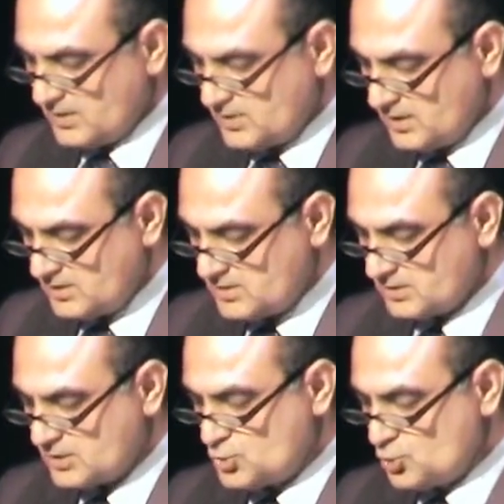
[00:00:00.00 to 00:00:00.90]
Indeed,
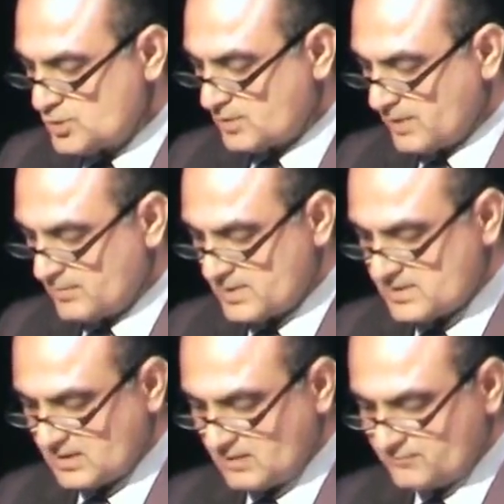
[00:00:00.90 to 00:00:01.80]
the chosen
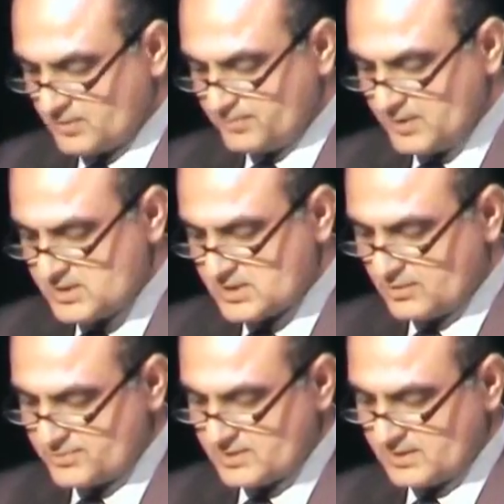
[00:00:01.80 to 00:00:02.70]
members of the Peace
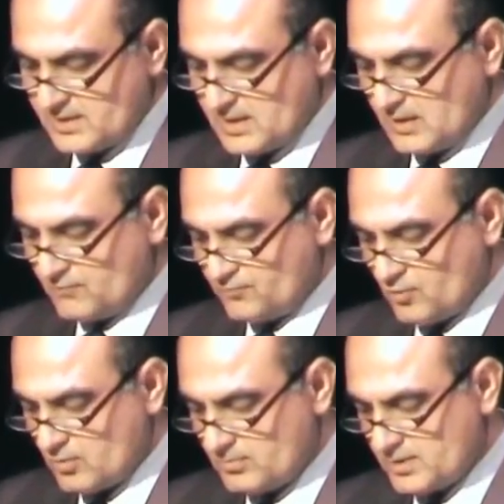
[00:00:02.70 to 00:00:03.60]
Council are
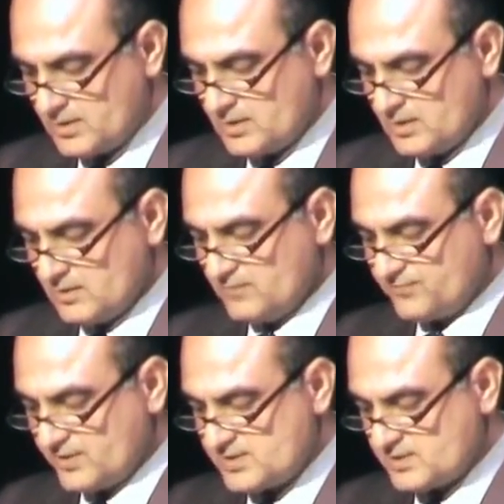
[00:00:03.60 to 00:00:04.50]
former
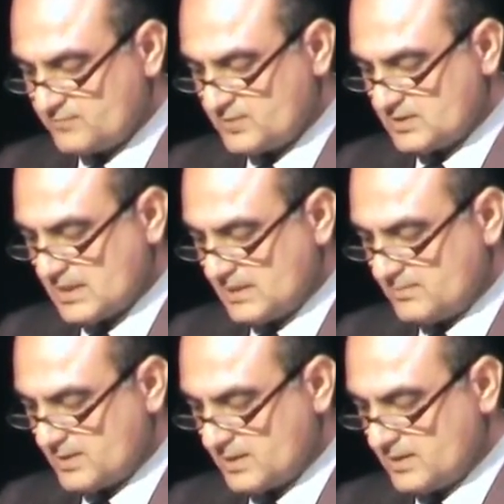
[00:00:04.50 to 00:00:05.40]
friends of the
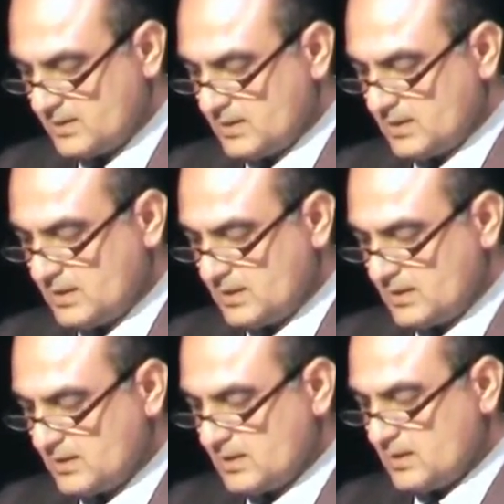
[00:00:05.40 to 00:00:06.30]
Taliban,
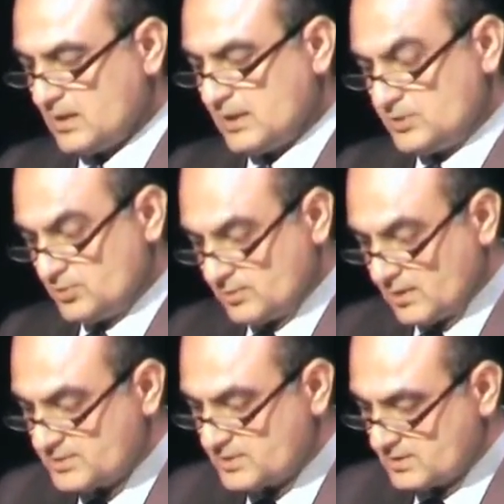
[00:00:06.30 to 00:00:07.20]
and
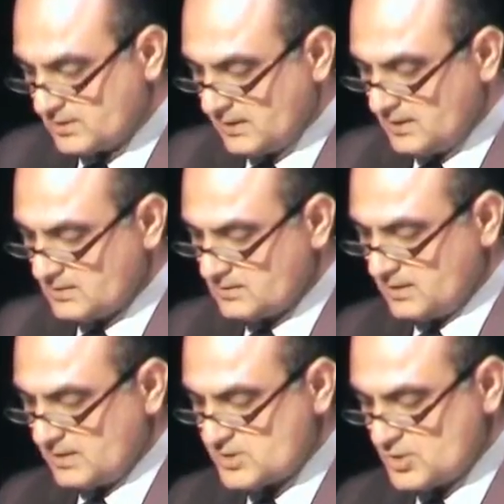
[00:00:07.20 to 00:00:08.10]
ideologically
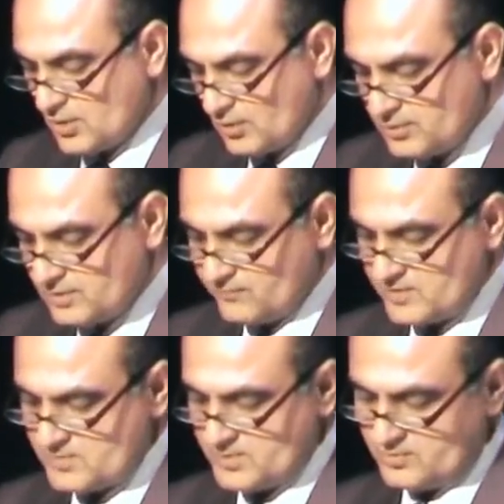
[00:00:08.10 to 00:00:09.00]
there is no
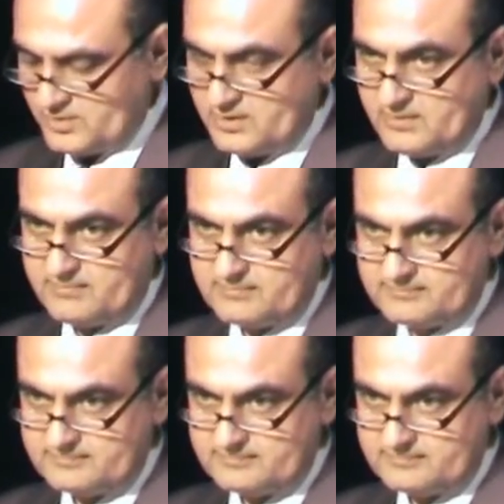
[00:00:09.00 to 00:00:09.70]
difference between them.